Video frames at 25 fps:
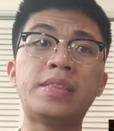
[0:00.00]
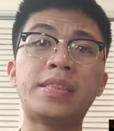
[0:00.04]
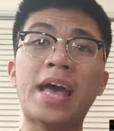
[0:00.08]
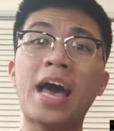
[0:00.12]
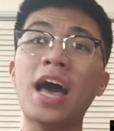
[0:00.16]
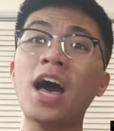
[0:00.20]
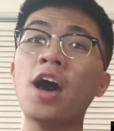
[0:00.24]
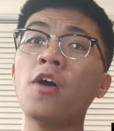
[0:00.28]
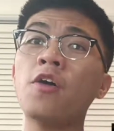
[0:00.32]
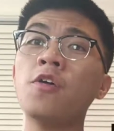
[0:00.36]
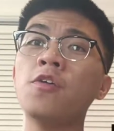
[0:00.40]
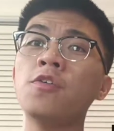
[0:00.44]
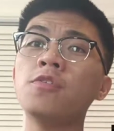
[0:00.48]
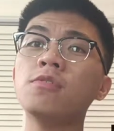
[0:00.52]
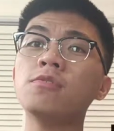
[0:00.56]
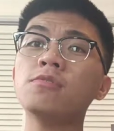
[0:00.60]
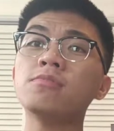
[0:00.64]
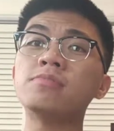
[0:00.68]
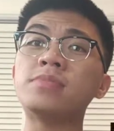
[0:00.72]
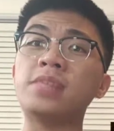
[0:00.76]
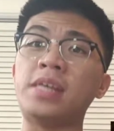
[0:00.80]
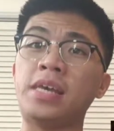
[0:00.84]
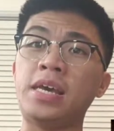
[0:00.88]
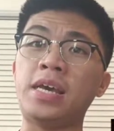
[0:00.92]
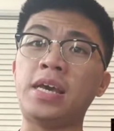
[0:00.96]
Now
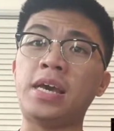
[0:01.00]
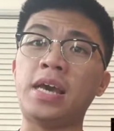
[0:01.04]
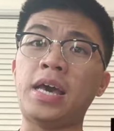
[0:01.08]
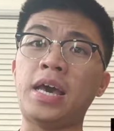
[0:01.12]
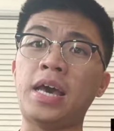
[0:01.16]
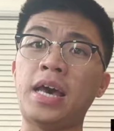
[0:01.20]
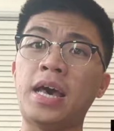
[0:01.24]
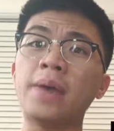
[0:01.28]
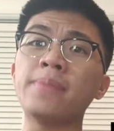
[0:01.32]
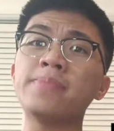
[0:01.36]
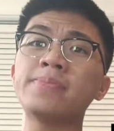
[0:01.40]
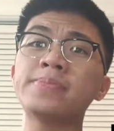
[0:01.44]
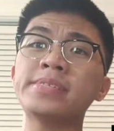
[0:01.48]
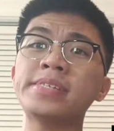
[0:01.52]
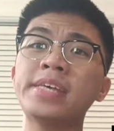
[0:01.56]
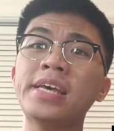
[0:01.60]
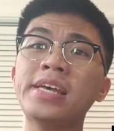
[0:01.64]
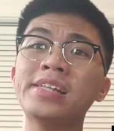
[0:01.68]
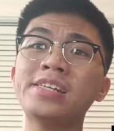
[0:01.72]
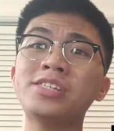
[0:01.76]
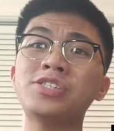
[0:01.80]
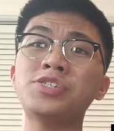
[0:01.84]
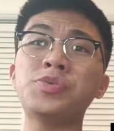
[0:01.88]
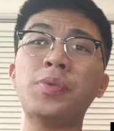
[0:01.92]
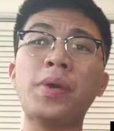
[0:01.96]
they
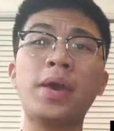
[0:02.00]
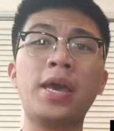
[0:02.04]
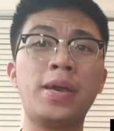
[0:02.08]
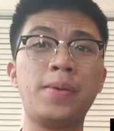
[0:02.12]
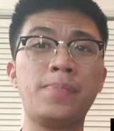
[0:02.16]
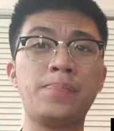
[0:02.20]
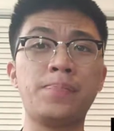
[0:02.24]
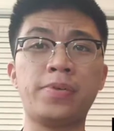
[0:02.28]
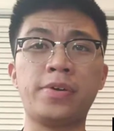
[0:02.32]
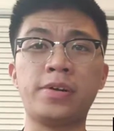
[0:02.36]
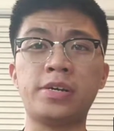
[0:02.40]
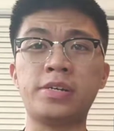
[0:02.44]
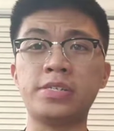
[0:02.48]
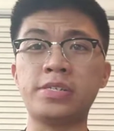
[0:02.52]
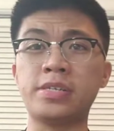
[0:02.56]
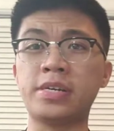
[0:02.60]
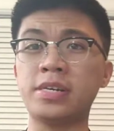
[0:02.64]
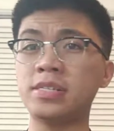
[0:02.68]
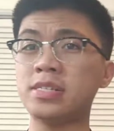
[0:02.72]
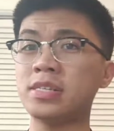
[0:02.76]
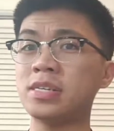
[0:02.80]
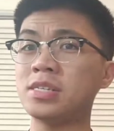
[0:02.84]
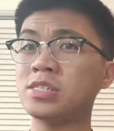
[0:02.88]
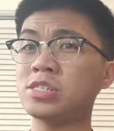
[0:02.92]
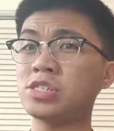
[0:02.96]
upscale it to 8 players
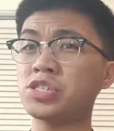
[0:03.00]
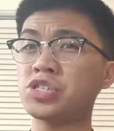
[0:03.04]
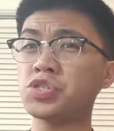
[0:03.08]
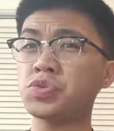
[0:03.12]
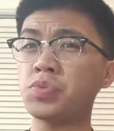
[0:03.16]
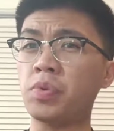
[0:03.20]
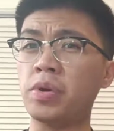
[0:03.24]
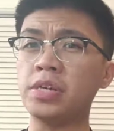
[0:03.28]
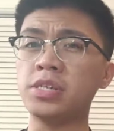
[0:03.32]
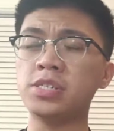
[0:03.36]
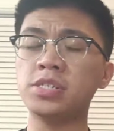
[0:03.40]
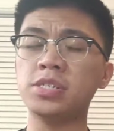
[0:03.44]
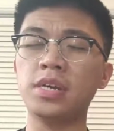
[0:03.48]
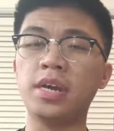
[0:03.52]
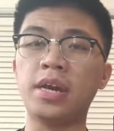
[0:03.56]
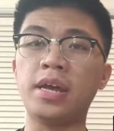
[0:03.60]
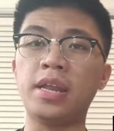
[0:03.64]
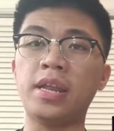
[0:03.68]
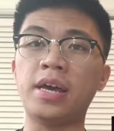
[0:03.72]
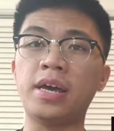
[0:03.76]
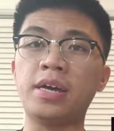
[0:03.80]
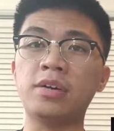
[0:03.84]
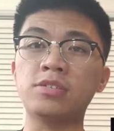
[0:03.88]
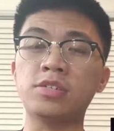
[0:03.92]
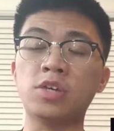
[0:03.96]
because it's a Switch,
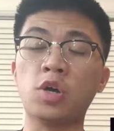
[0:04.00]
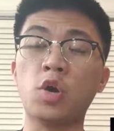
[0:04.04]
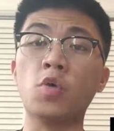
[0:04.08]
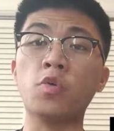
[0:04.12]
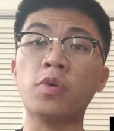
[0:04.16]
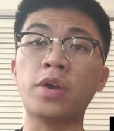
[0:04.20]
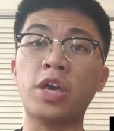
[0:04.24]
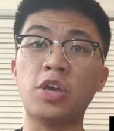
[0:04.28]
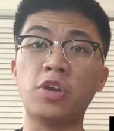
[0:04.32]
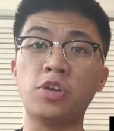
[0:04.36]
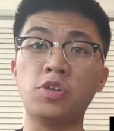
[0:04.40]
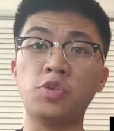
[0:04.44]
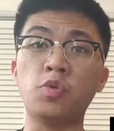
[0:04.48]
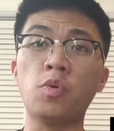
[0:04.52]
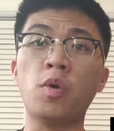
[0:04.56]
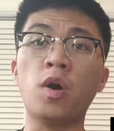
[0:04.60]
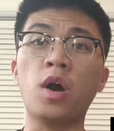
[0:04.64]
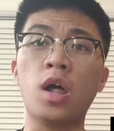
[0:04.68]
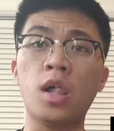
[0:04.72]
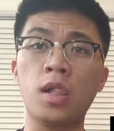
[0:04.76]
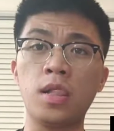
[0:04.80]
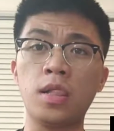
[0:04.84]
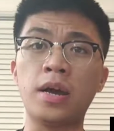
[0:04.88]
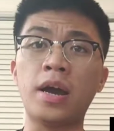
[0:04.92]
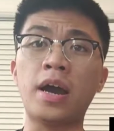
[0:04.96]
and now it's like, okay, you can do
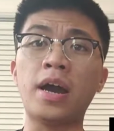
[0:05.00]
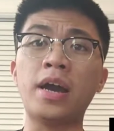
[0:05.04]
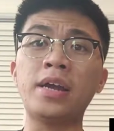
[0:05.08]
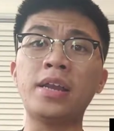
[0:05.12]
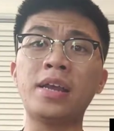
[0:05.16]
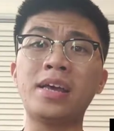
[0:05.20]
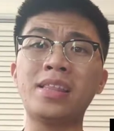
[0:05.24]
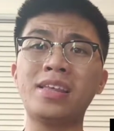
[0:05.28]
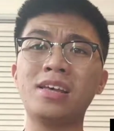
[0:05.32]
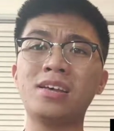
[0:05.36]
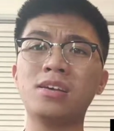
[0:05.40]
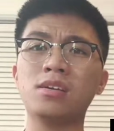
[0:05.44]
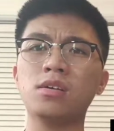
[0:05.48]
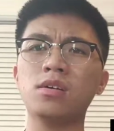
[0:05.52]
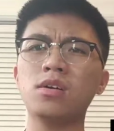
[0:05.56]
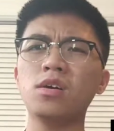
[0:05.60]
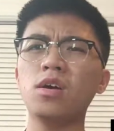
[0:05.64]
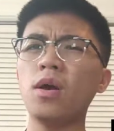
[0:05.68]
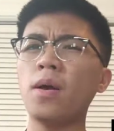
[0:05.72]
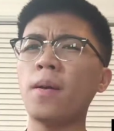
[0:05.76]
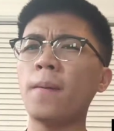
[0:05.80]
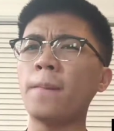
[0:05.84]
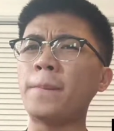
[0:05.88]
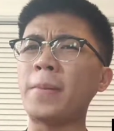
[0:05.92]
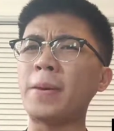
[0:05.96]
online. I think
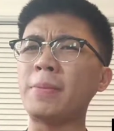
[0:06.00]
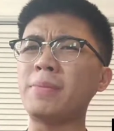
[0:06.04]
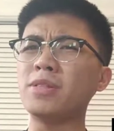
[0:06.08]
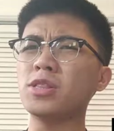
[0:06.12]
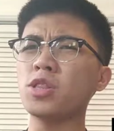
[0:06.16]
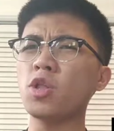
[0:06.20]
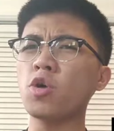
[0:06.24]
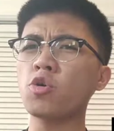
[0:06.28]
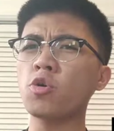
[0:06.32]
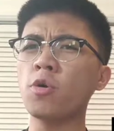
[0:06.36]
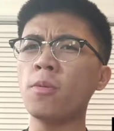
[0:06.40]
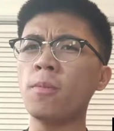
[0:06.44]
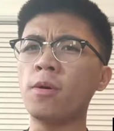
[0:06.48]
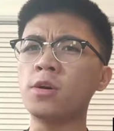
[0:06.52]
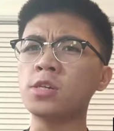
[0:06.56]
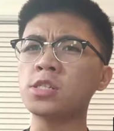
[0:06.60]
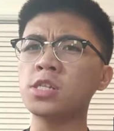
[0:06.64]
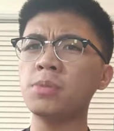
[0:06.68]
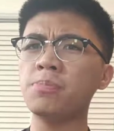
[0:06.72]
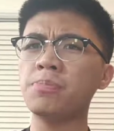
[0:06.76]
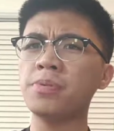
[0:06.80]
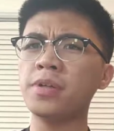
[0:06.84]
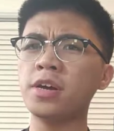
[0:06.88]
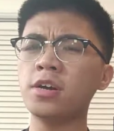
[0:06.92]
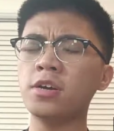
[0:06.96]
maybe local
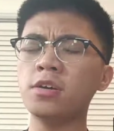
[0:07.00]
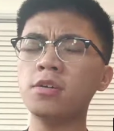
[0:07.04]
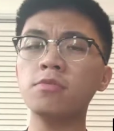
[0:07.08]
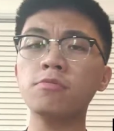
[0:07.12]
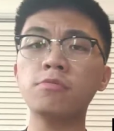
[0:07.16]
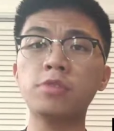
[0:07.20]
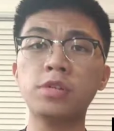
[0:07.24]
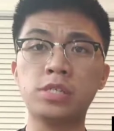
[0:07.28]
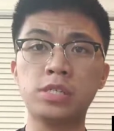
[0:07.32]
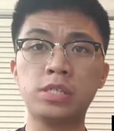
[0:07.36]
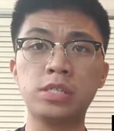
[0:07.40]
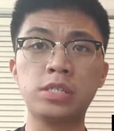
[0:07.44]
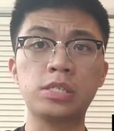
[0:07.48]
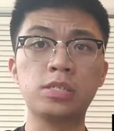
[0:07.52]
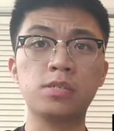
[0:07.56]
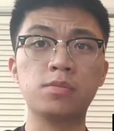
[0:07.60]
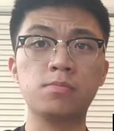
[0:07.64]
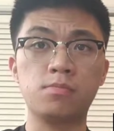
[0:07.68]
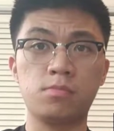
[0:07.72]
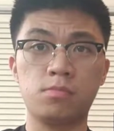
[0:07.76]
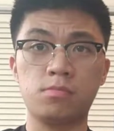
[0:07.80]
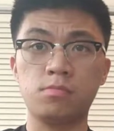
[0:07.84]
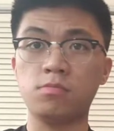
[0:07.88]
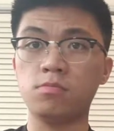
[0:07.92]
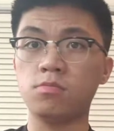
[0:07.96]
multiplayer, which is
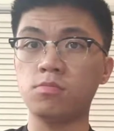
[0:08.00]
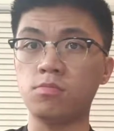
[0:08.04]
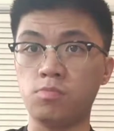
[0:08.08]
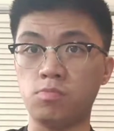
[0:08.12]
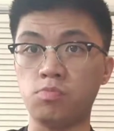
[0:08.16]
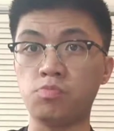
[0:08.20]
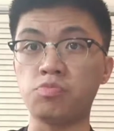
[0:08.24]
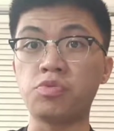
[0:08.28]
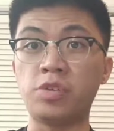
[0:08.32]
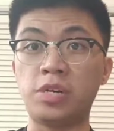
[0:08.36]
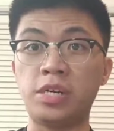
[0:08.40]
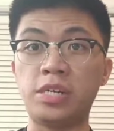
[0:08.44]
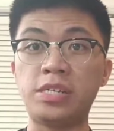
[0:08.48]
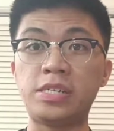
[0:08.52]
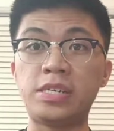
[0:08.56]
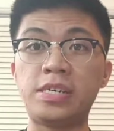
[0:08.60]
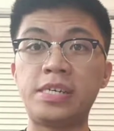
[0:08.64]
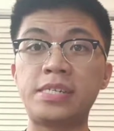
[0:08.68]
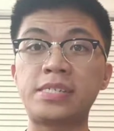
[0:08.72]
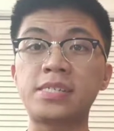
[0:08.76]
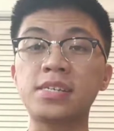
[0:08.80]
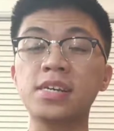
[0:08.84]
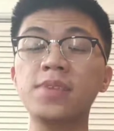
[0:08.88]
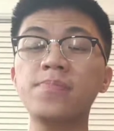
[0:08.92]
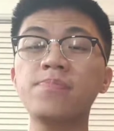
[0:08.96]
pretty
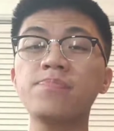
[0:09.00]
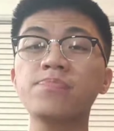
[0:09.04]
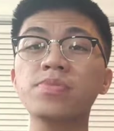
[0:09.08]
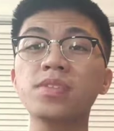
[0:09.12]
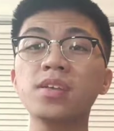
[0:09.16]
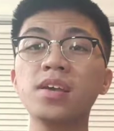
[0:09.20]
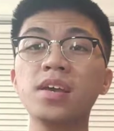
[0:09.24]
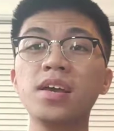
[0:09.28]
decent.